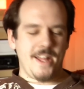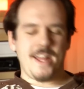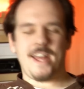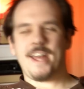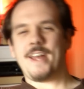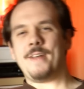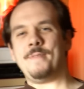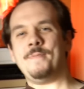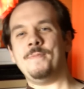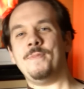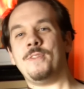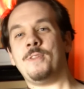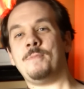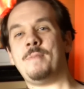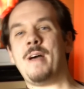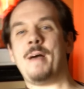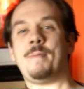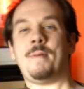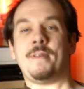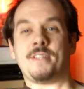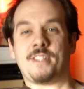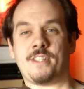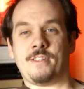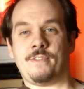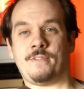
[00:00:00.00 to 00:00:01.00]
The
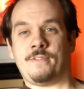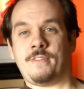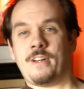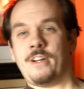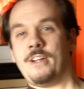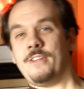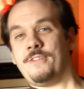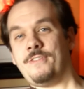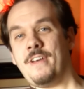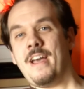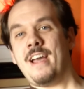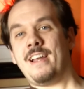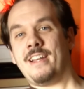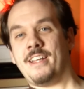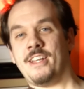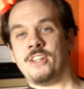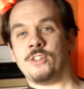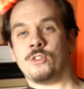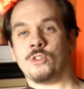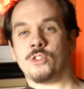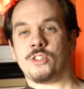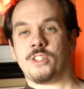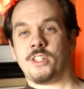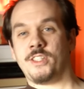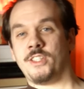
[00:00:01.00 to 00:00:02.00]
map has a fairly
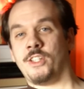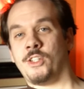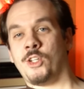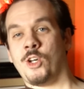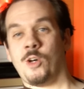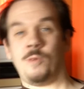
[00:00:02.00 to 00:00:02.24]
interesting and